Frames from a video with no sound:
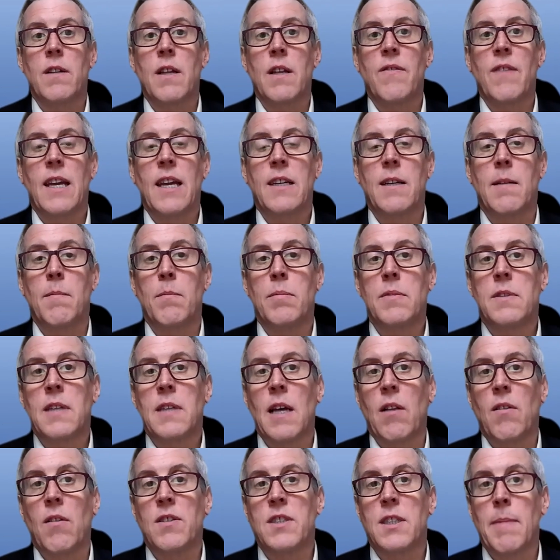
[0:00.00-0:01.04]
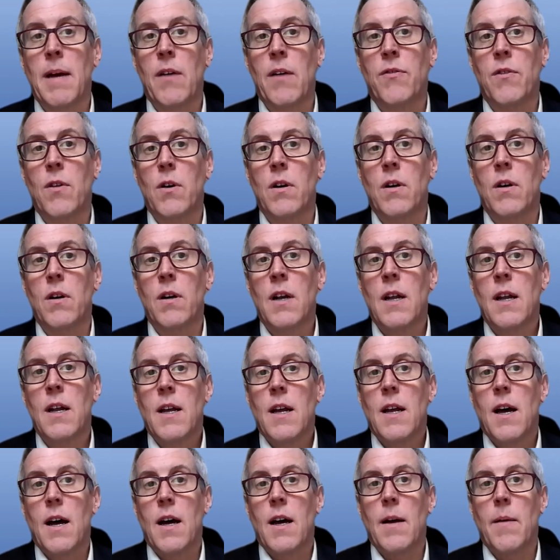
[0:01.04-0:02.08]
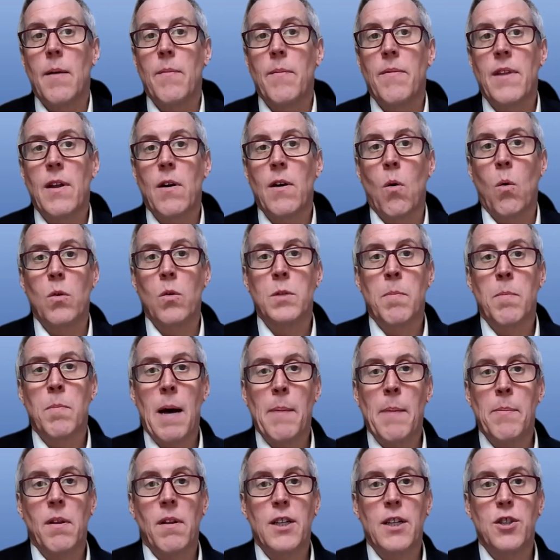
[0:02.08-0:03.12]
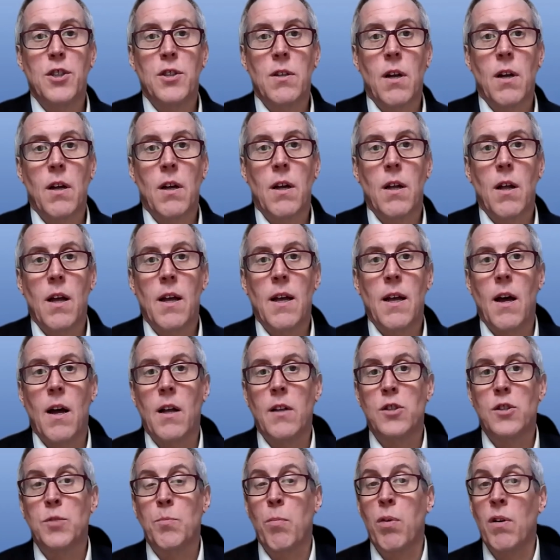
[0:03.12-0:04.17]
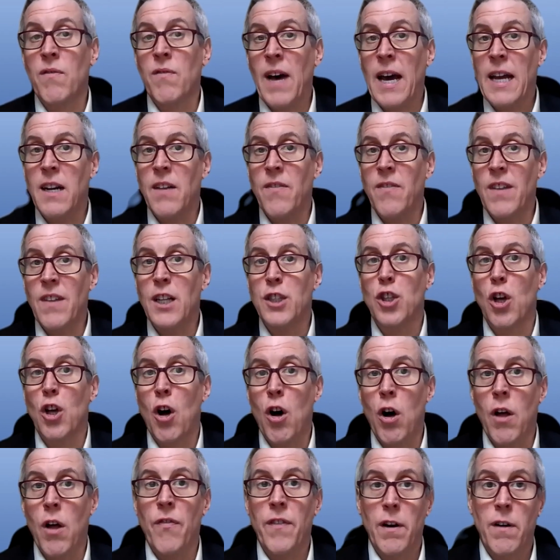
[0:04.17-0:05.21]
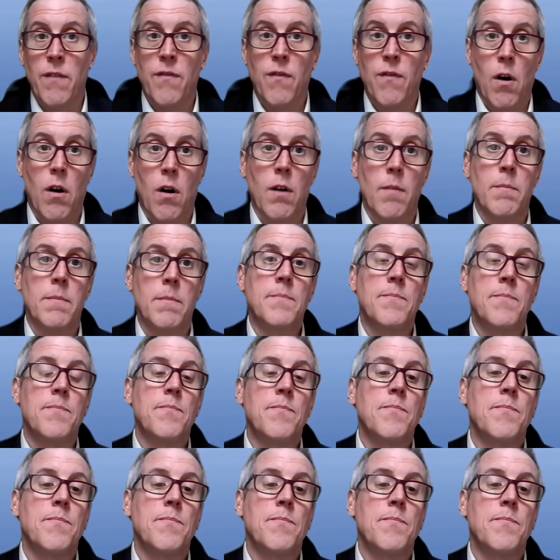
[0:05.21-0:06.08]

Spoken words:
and then they can tell us about their horse population provided that it's on their farm.